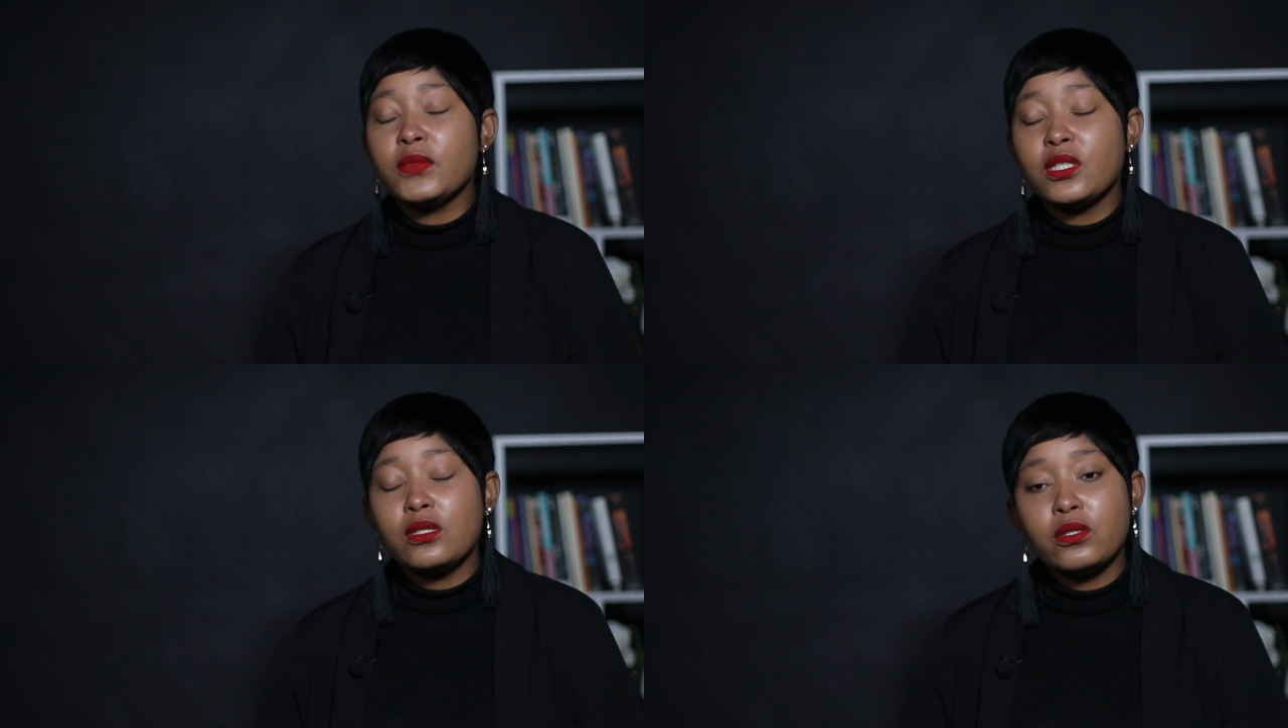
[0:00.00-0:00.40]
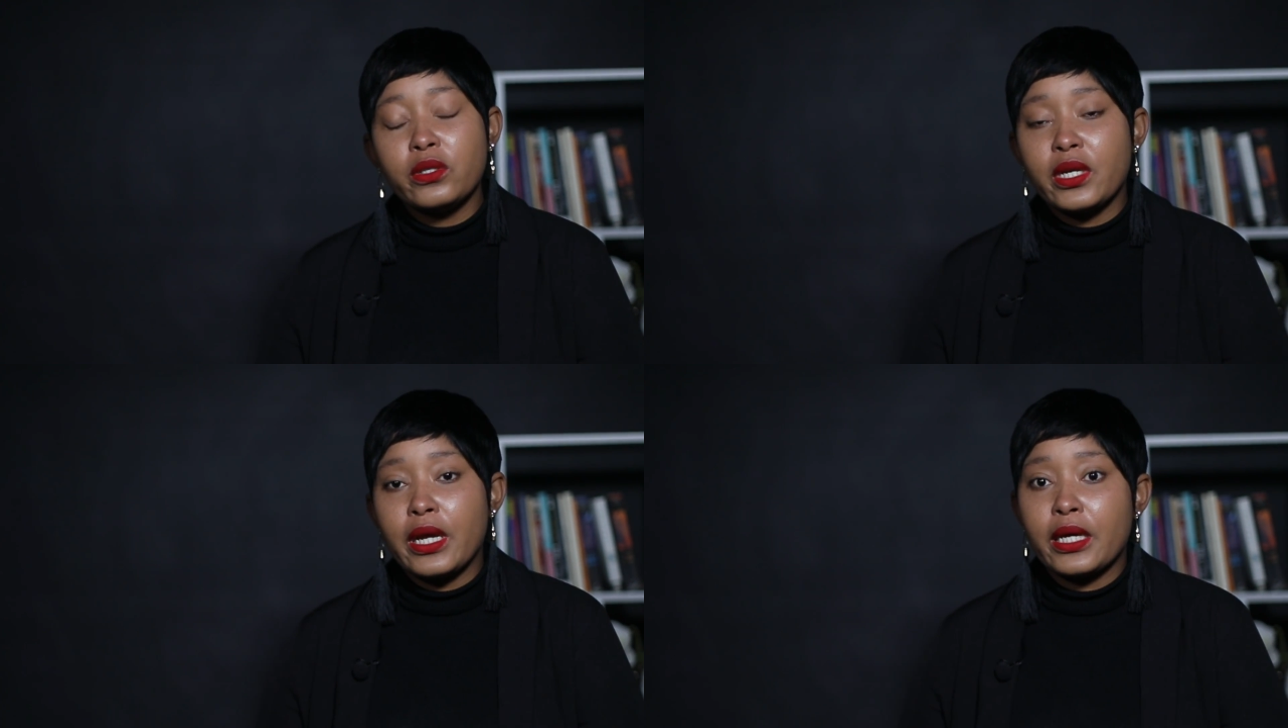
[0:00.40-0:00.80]
is
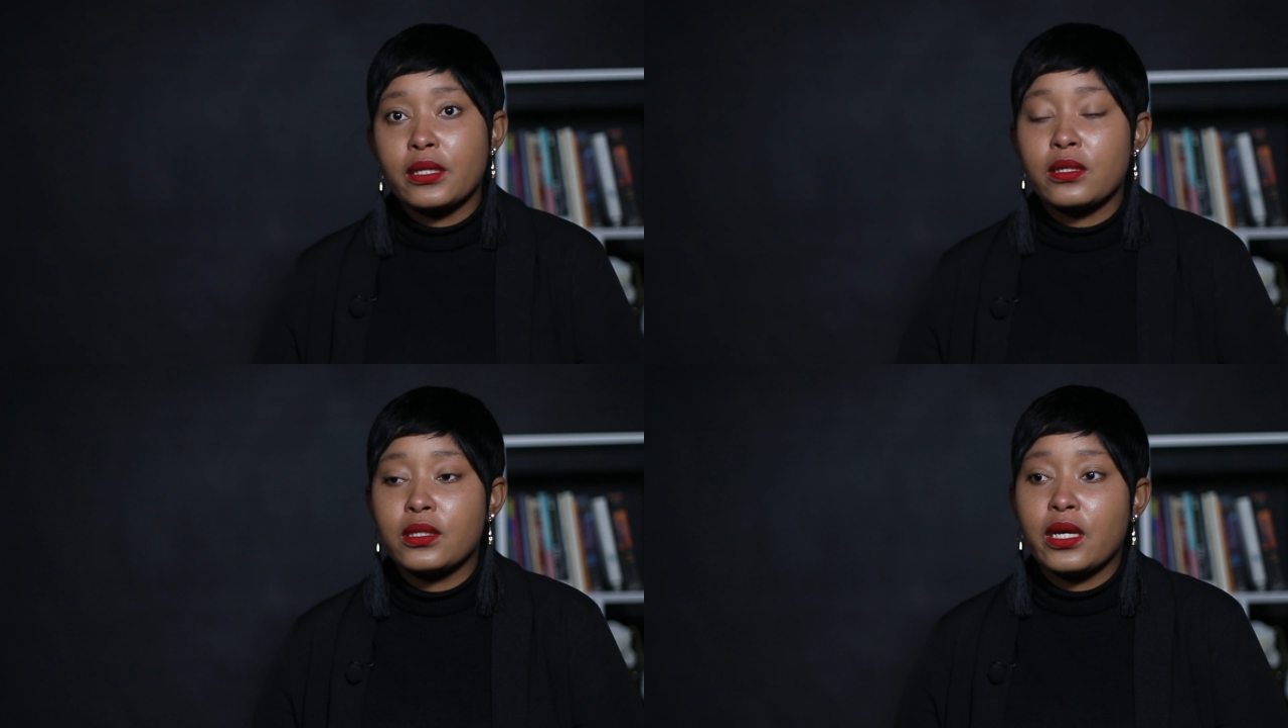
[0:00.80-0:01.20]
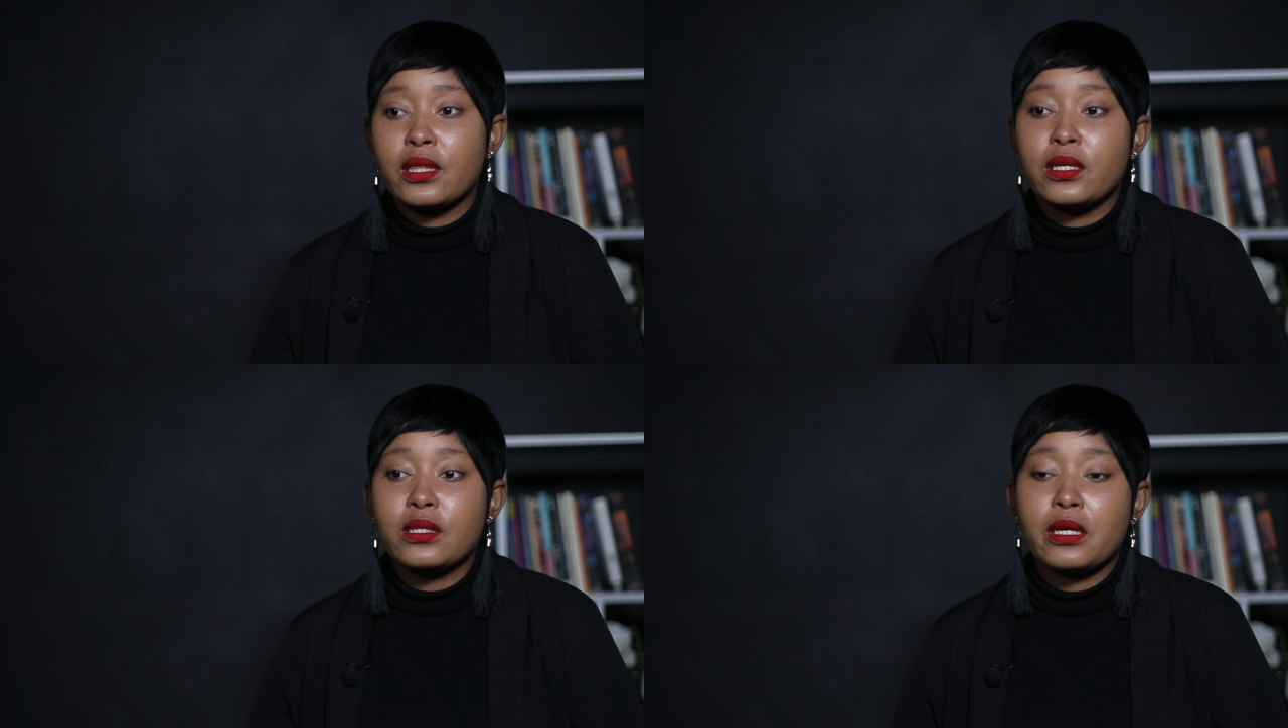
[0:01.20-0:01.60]
not nice.
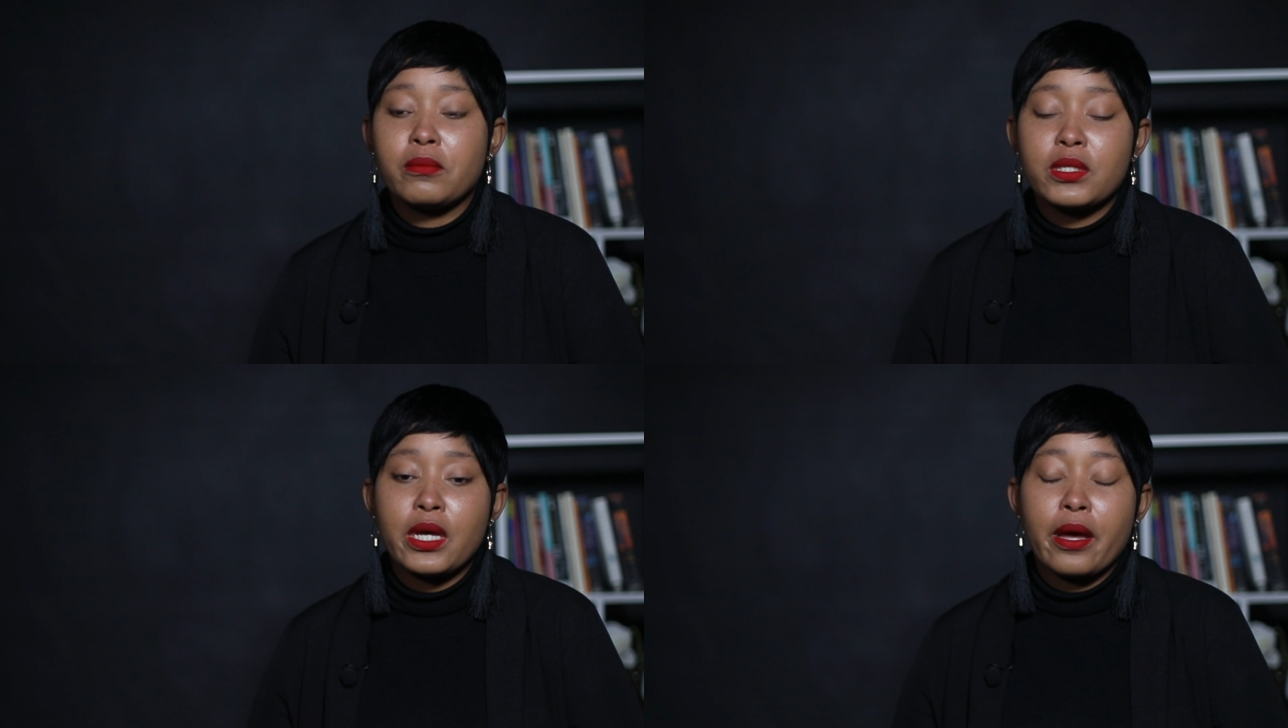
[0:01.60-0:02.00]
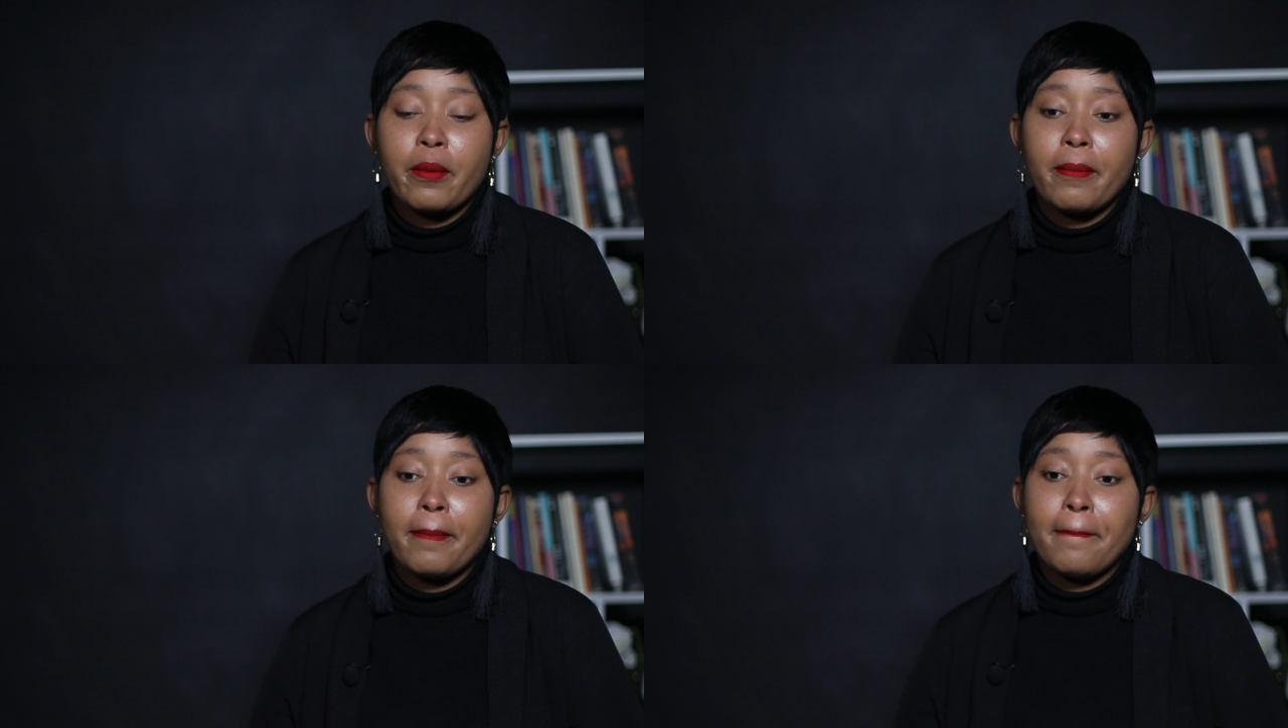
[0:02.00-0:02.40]
At the same
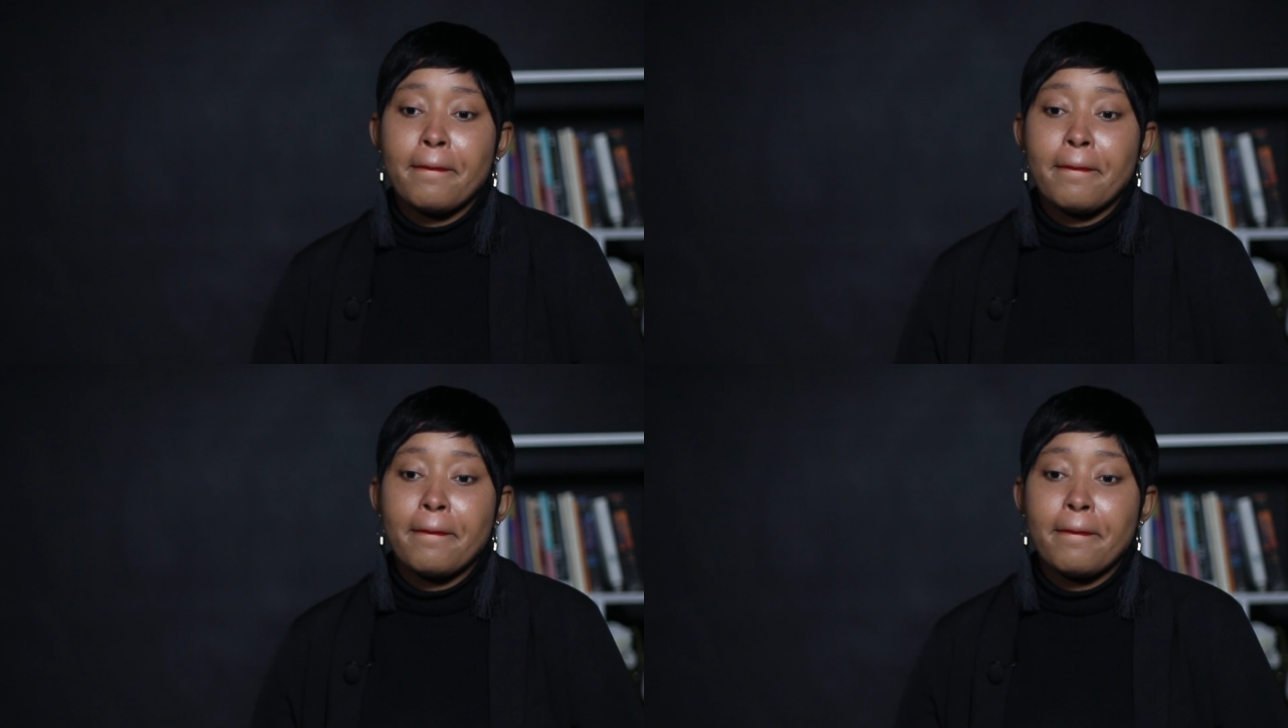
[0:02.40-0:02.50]
time,